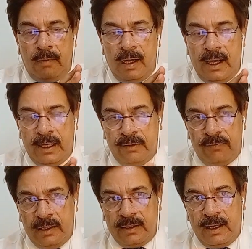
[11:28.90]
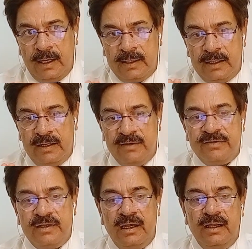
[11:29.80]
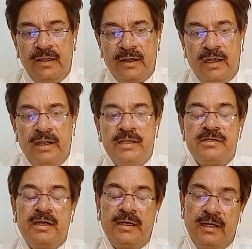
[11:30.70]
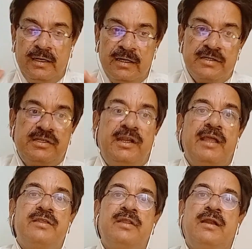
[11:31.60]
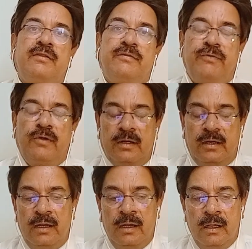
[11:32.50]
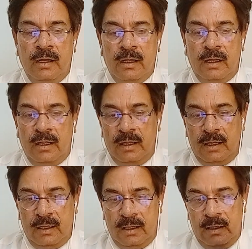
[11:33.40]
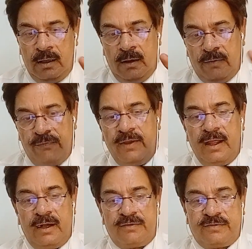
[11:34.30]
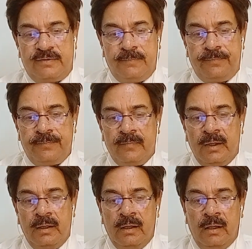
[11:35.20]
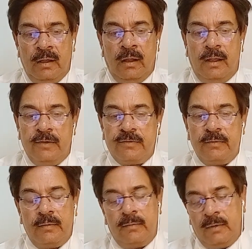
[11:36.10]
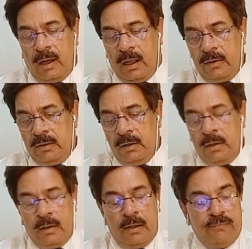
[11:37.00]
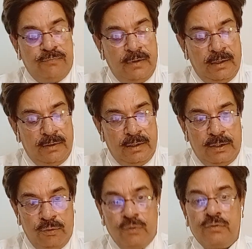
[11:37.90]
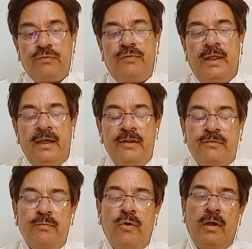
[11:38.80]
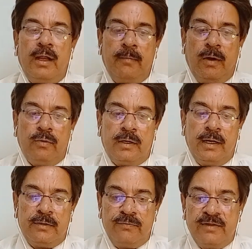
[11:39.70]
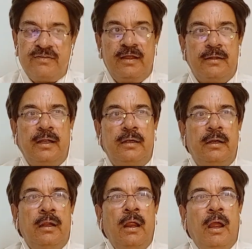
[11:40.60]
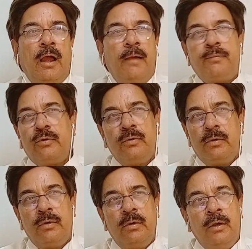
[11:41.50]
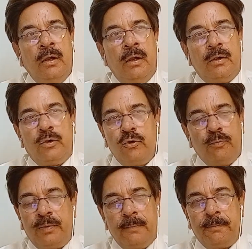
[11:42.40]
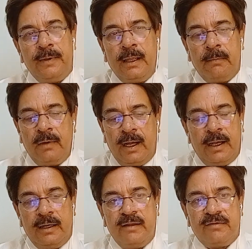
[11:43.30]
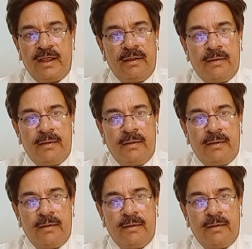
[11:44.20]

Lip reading: lead will get easily released and it is dangerous for wares. Is now, if we use very small amount, as we say that up to 2 ppm lead is